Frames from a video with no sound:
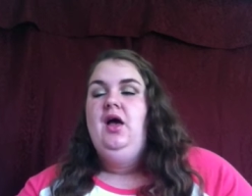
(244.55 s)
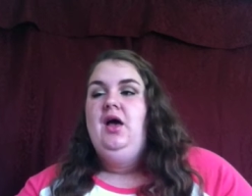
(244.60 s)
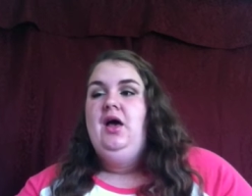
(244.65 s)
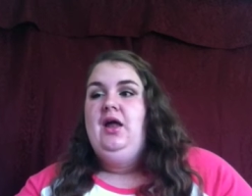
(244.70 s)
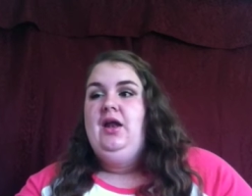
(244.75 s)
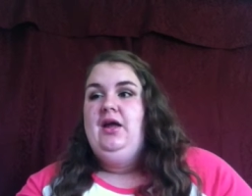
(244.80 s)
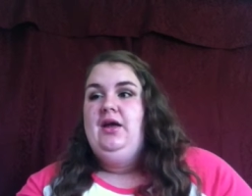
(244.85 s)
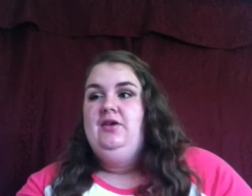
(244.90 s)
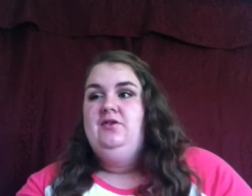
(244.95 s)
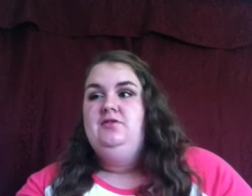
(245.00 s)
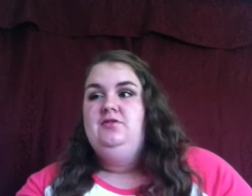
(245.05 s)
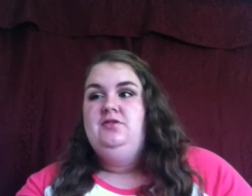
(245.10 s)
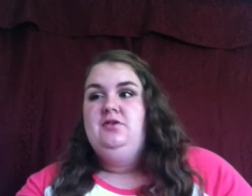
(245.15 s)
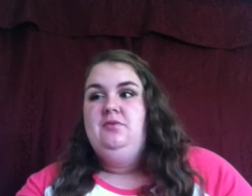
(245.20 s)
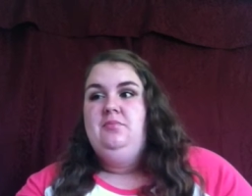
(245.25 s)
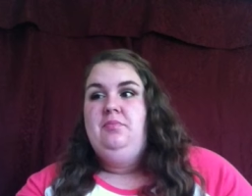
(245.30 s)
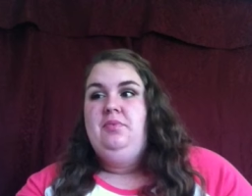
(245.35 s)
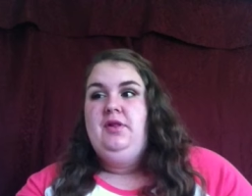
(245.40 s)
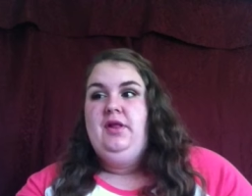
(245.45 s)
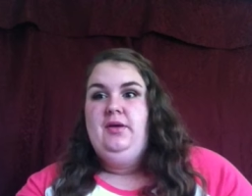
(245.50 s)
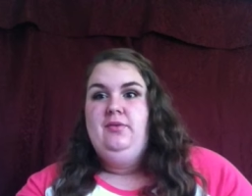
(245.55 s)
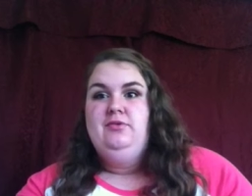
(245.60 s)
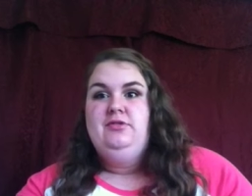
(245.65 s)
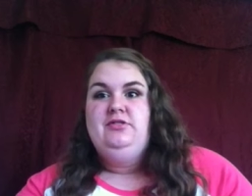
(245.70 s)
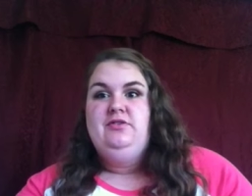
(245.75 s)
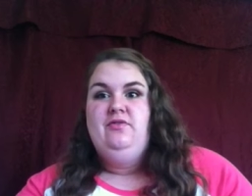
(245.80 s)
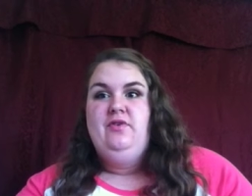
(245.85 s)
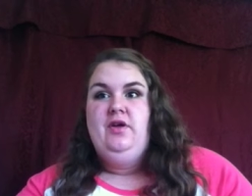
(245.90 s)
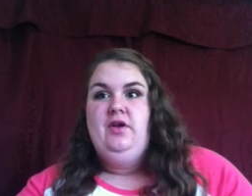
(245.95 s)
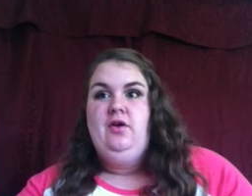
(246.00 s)
and I used to play with
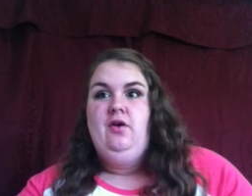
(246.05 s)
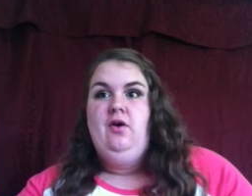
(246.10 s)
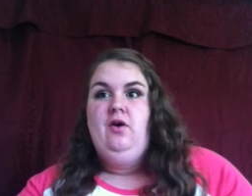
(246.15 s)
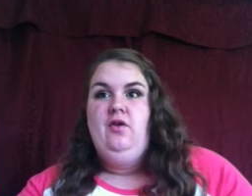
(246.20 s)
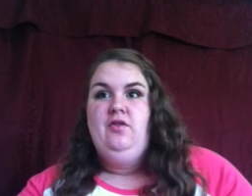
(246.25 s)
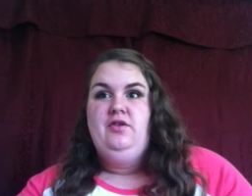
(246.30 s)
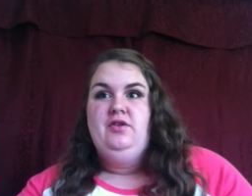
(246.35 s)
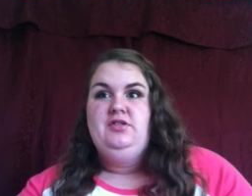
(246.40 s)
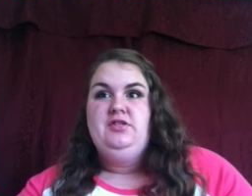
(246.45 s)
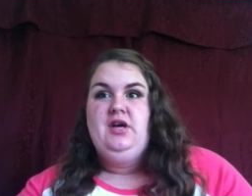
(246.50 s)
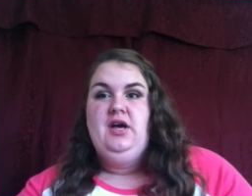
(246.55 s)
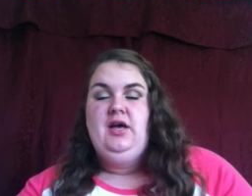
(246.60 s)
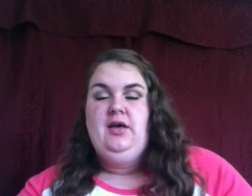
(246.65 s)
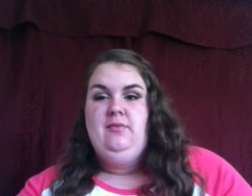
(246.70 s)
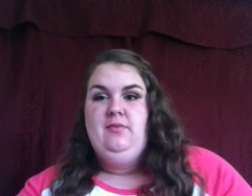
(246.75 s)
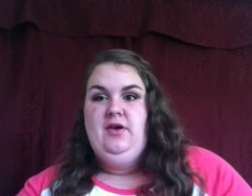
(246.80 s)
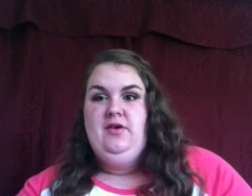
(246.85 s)
Savannah all the time.